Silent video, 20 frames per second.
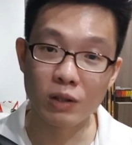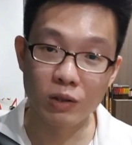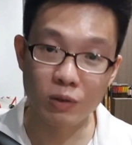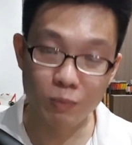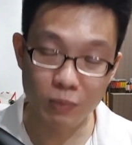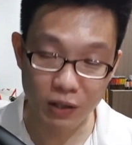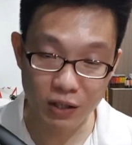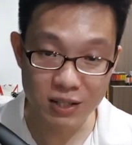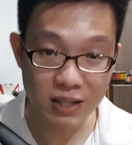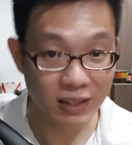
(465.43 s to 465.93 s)

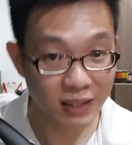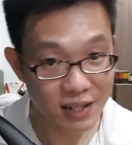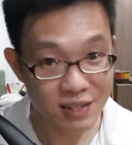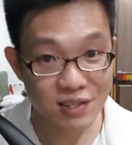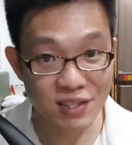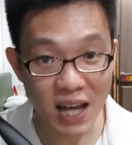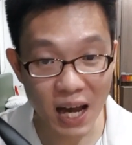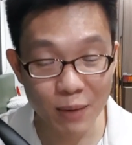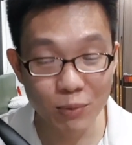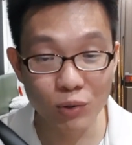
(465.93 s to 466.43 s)
because it takes
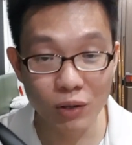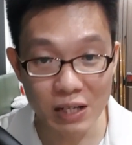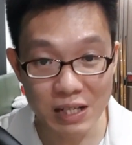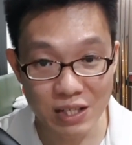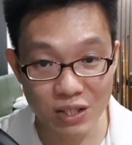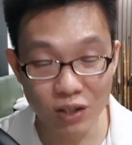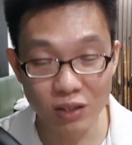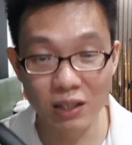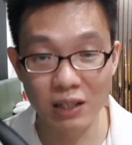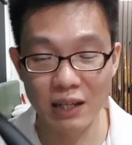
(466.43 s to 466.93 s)
time to
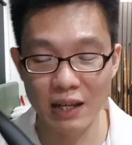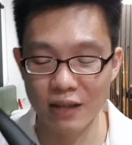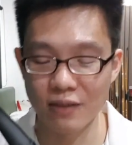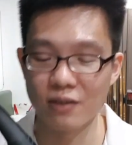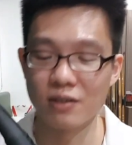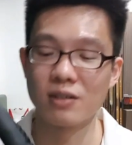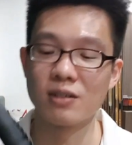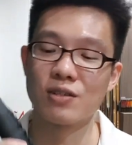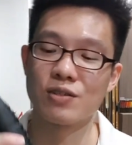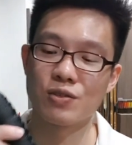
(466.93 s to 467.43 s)
install the
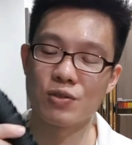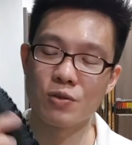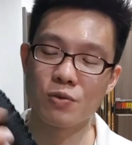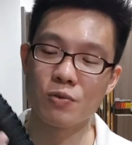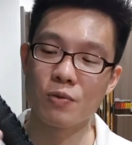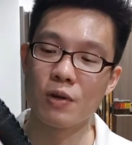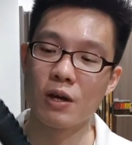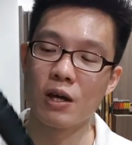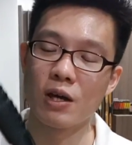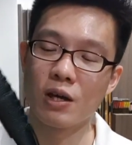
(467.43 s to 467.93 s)
leather.
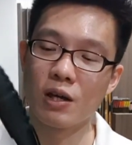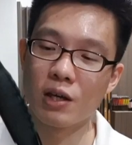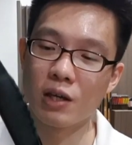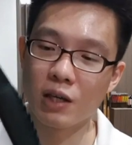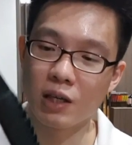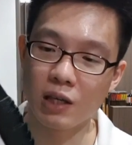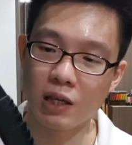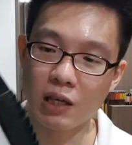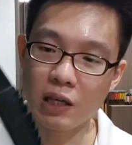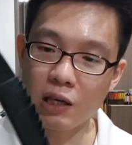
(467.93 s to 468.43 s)
So
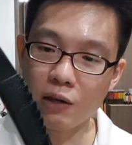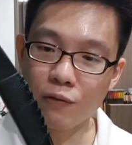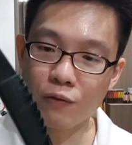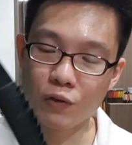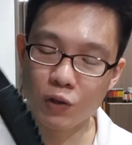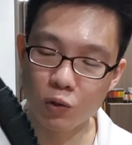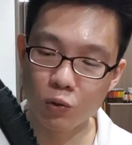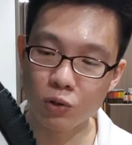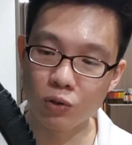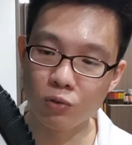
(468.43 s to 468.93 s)
if
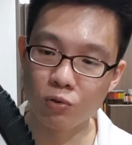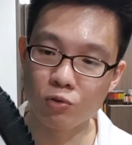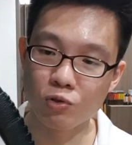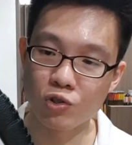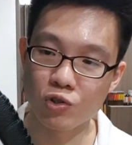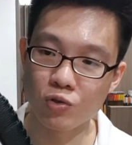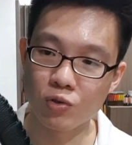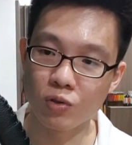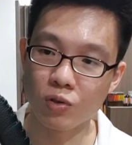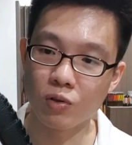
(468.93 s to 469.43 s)
you were to
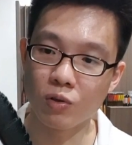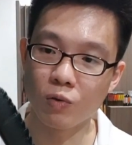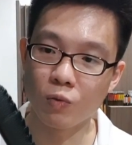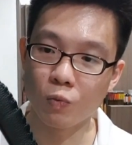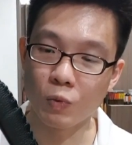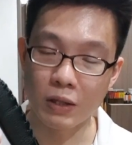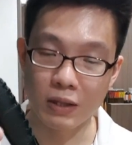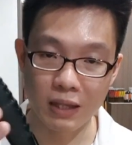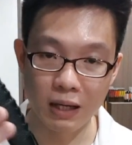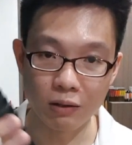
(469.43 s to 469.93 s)
shoot
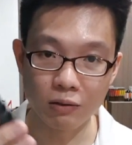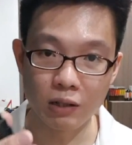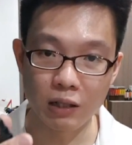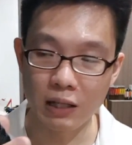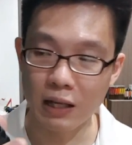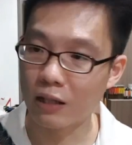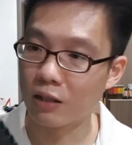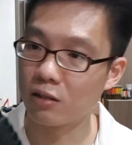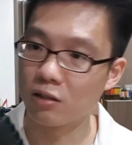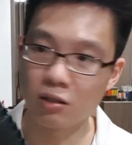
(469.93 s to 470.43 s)
without the
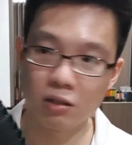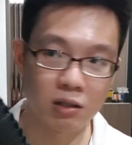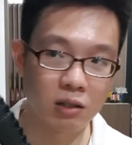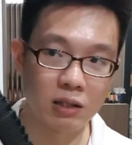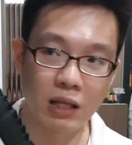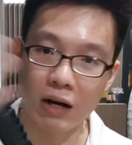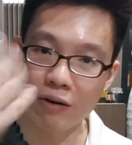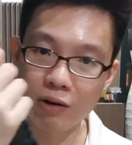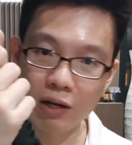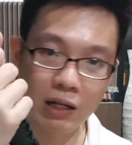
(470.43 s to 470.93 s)
leather,
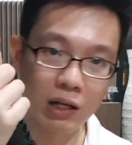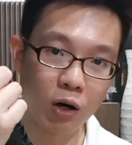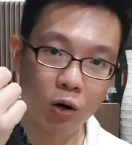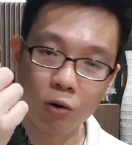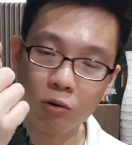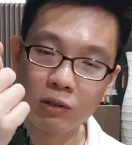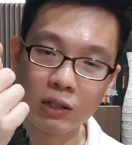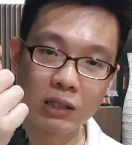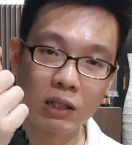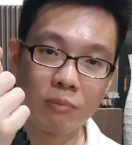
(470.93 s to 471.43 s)
directly
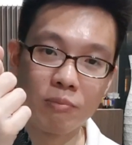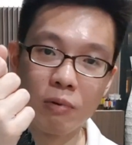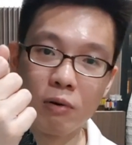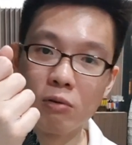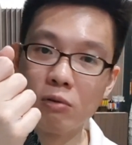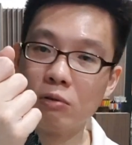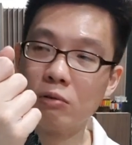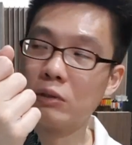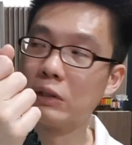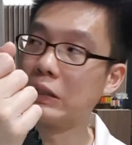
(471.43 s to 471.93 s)
holding the
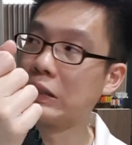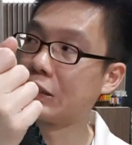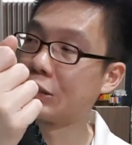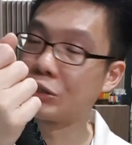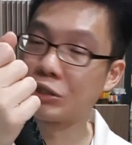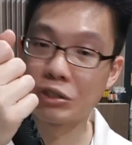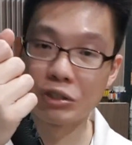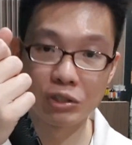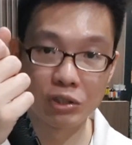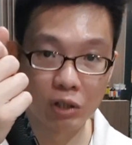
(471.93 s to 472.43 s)
bow, the
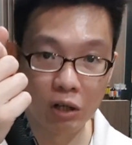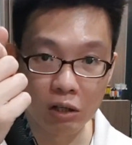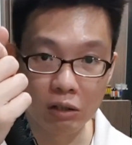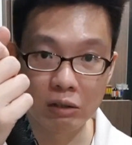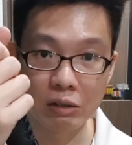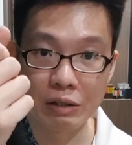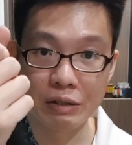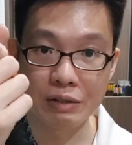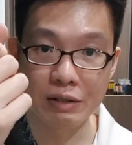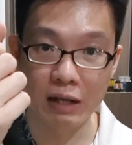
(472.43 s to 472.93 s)

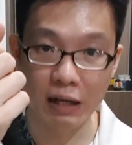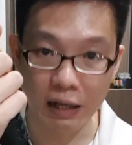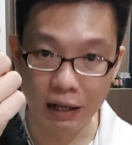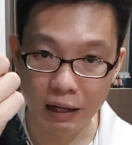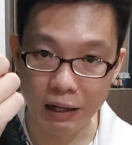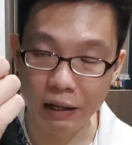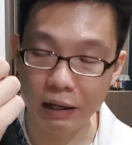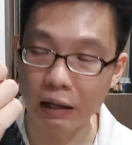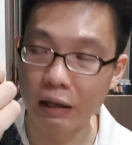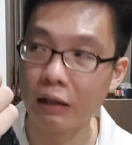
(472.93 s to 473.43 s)
shock is
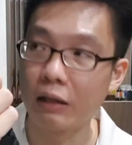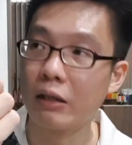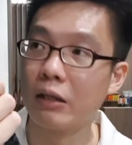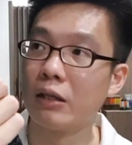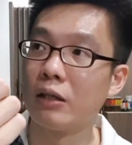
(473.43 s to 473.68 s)
high.